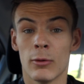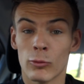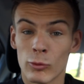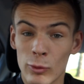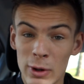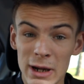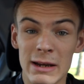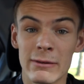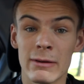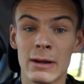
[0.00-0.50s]

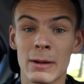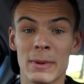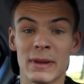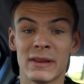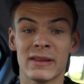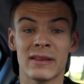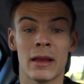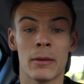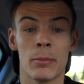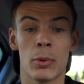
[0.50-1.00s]
Really, really
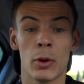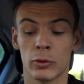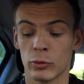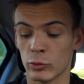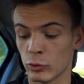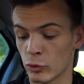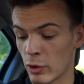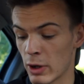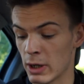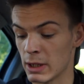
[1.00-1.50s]
busy day
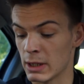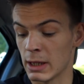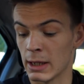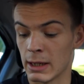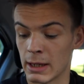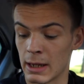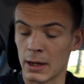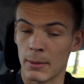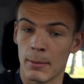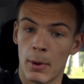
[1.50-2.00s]
personal
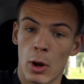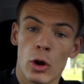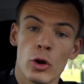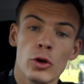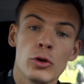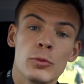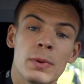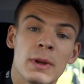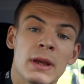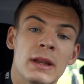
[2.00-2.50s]
training, and I'm
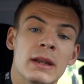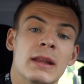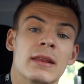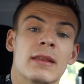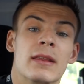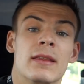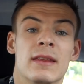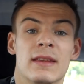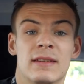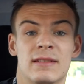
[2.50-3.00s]
hoping that
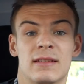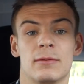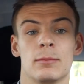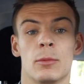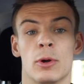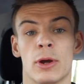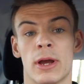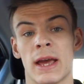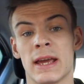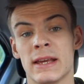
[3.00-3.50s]
this is
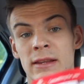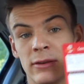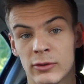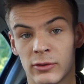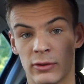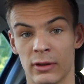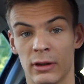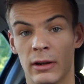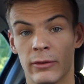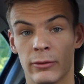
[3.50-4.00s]
my
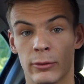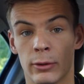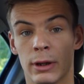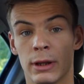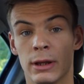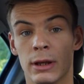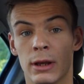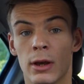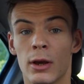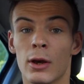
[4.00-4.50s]
ASOS
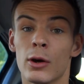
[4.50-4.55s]
delivery,